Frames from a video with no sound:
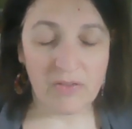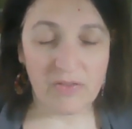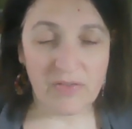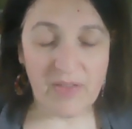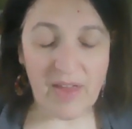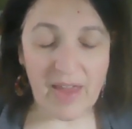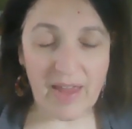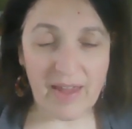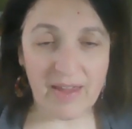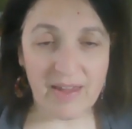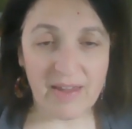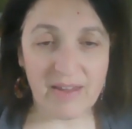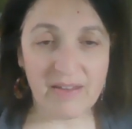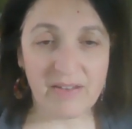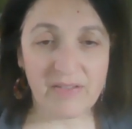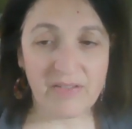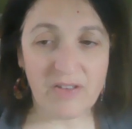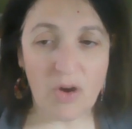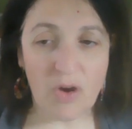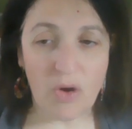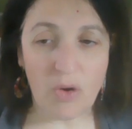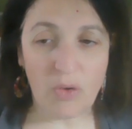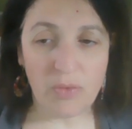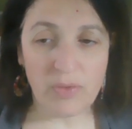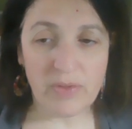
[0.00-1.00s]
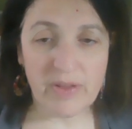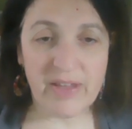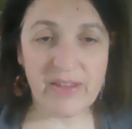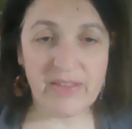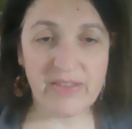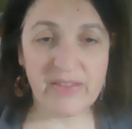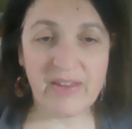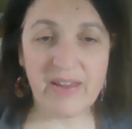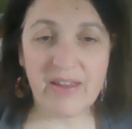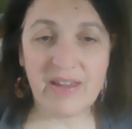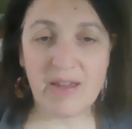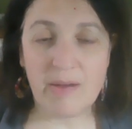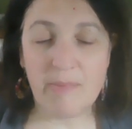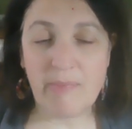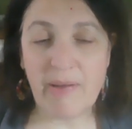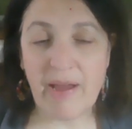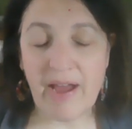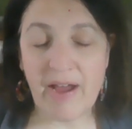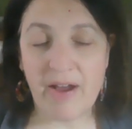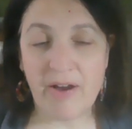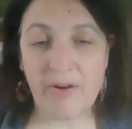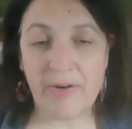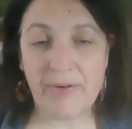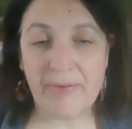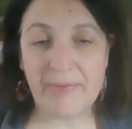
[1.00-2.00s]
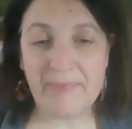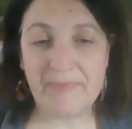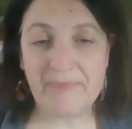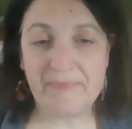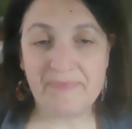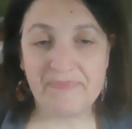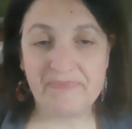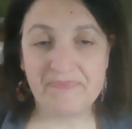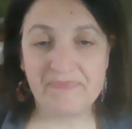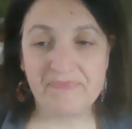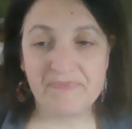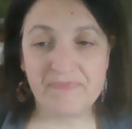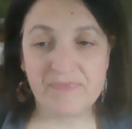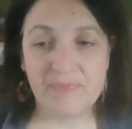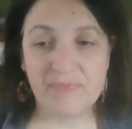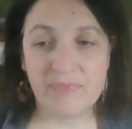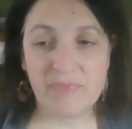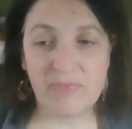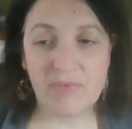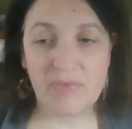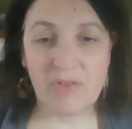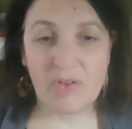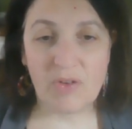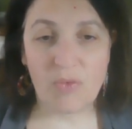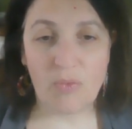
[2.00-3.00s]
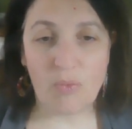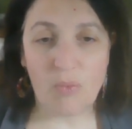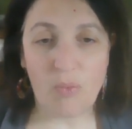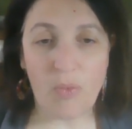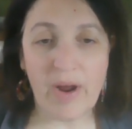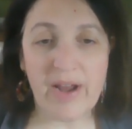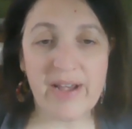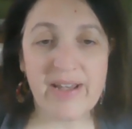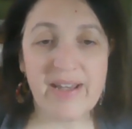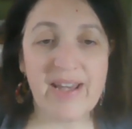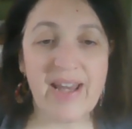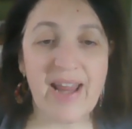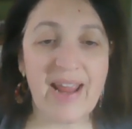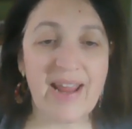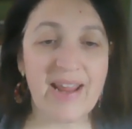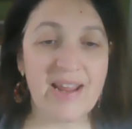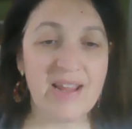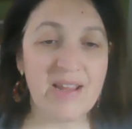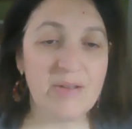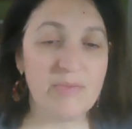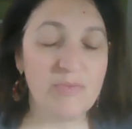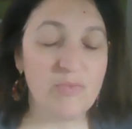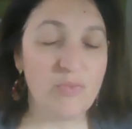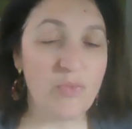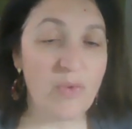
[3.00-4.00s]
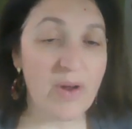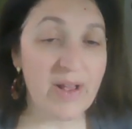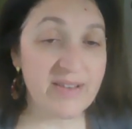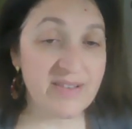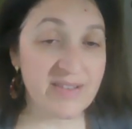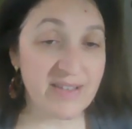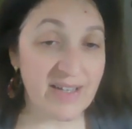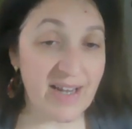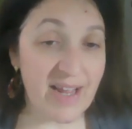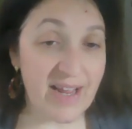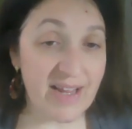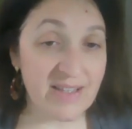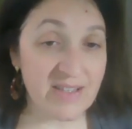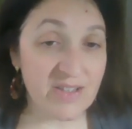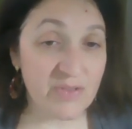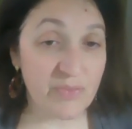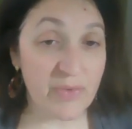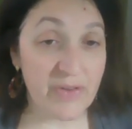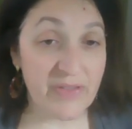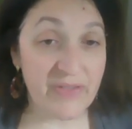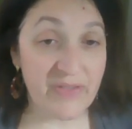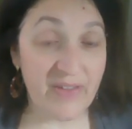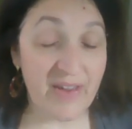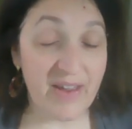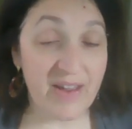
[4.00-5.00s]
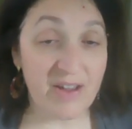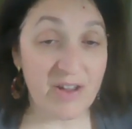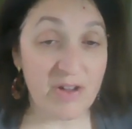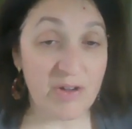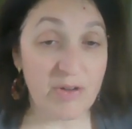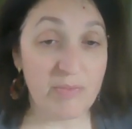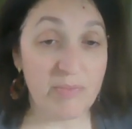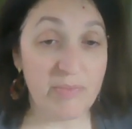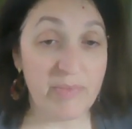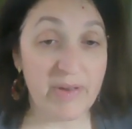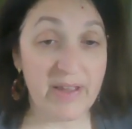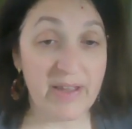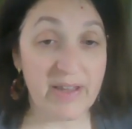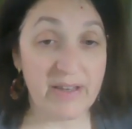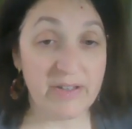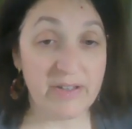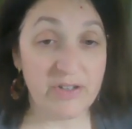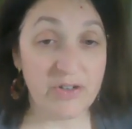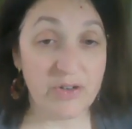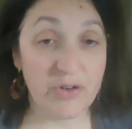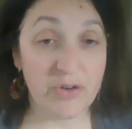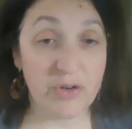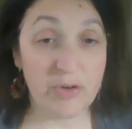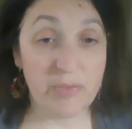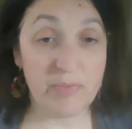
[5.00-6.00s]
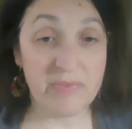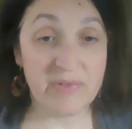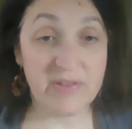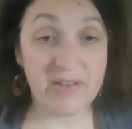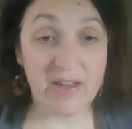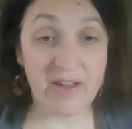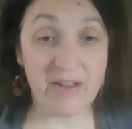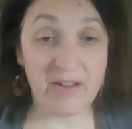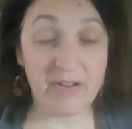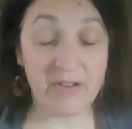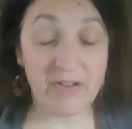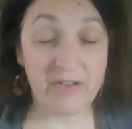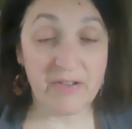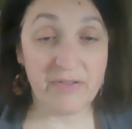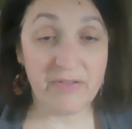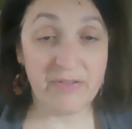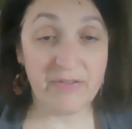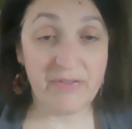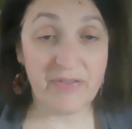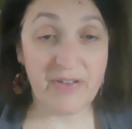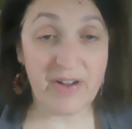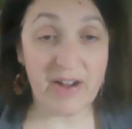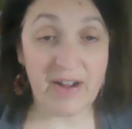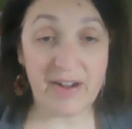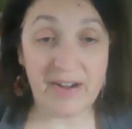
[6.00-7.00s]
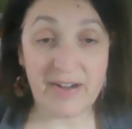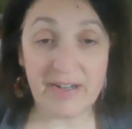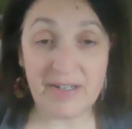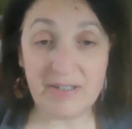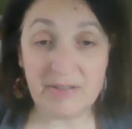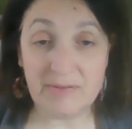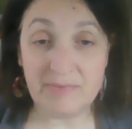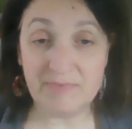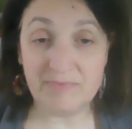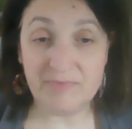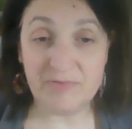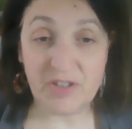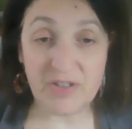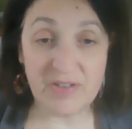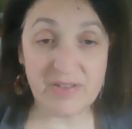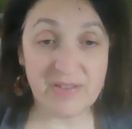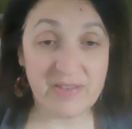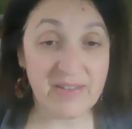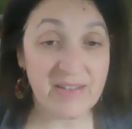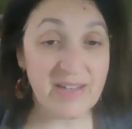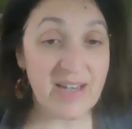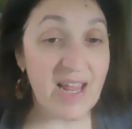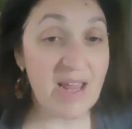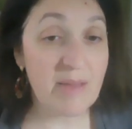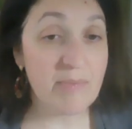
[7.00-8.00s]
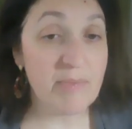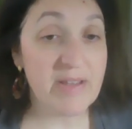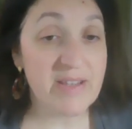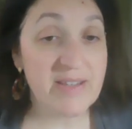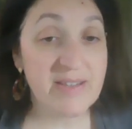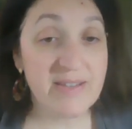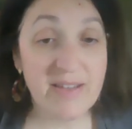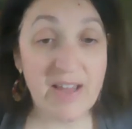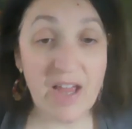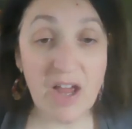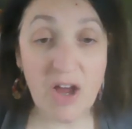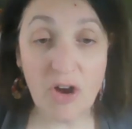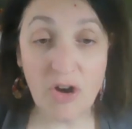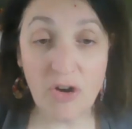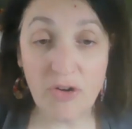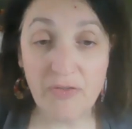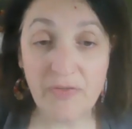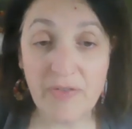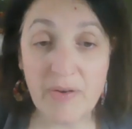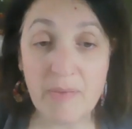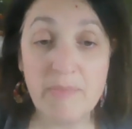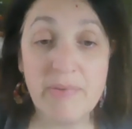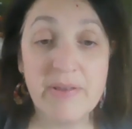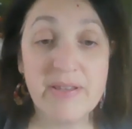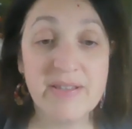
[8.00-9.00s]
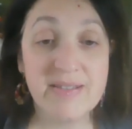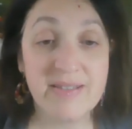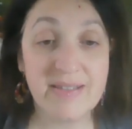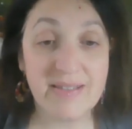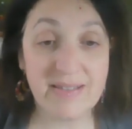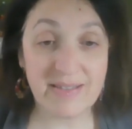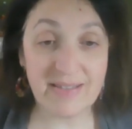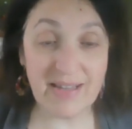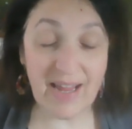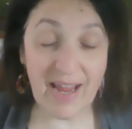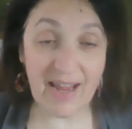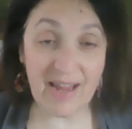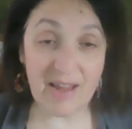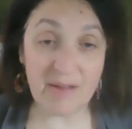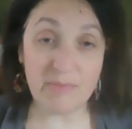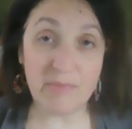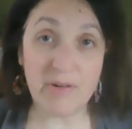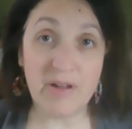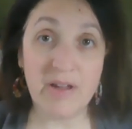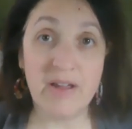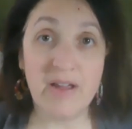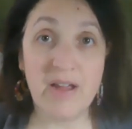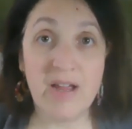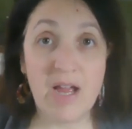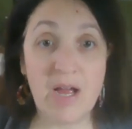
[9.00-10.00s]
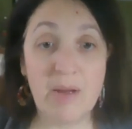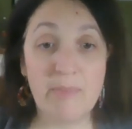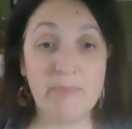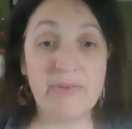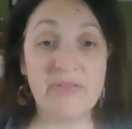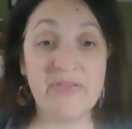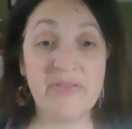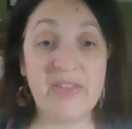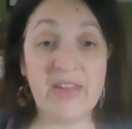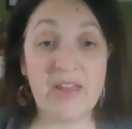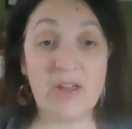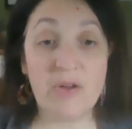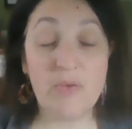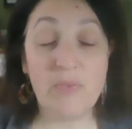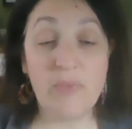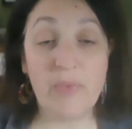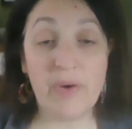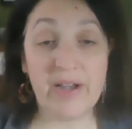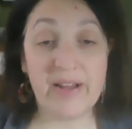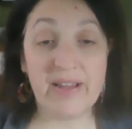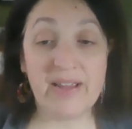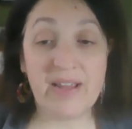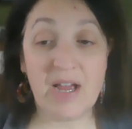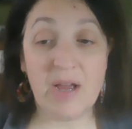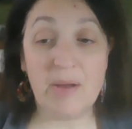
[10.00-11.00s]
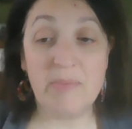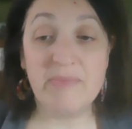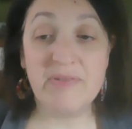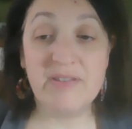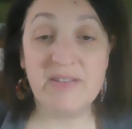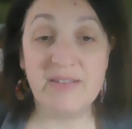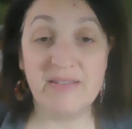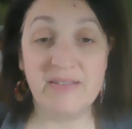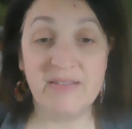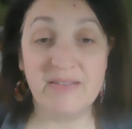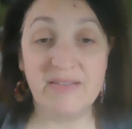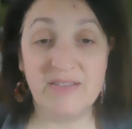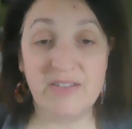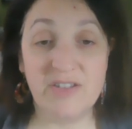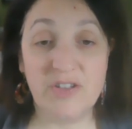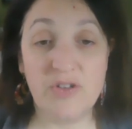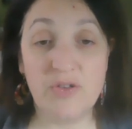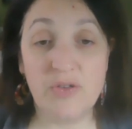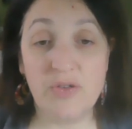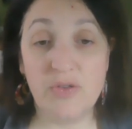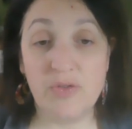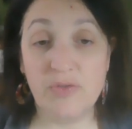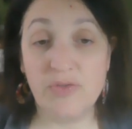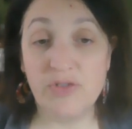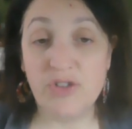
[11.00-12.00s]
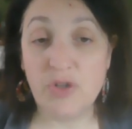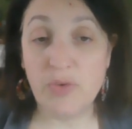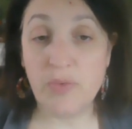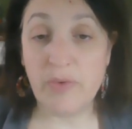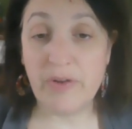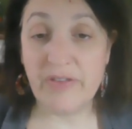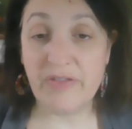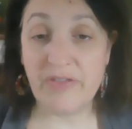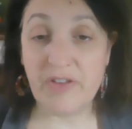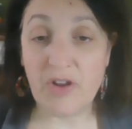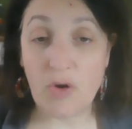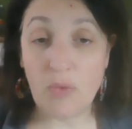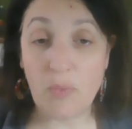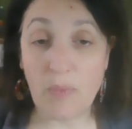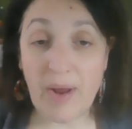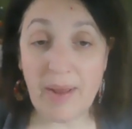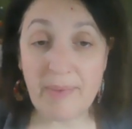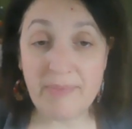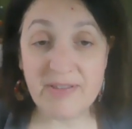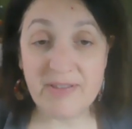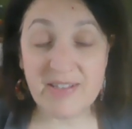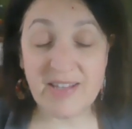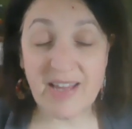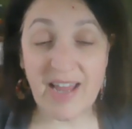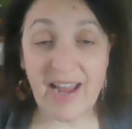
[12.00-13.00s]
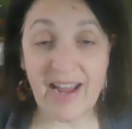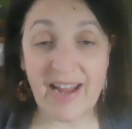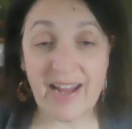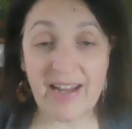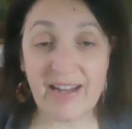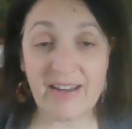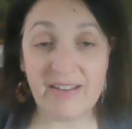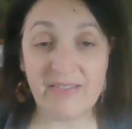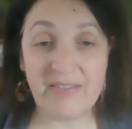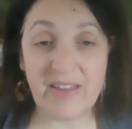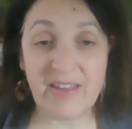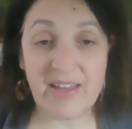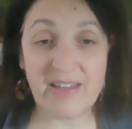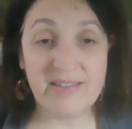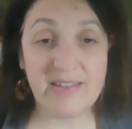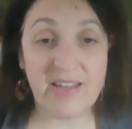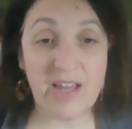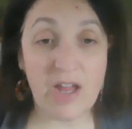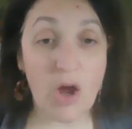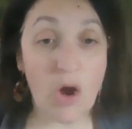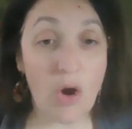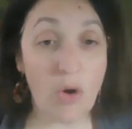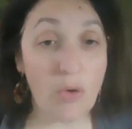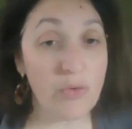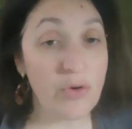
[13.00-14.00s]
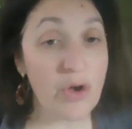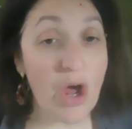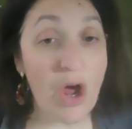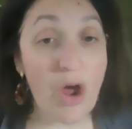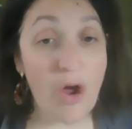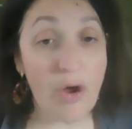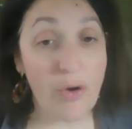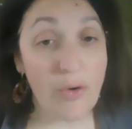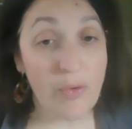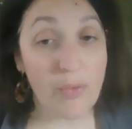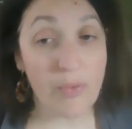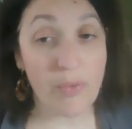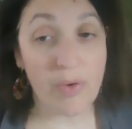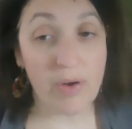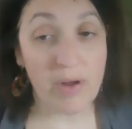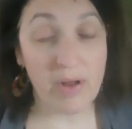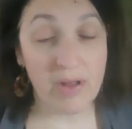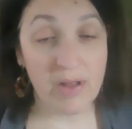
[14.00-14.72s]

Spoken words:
they only think about what name resonates with them in terms of just the name itself, a business name. But then when it comes to doing their website, they say, oh no,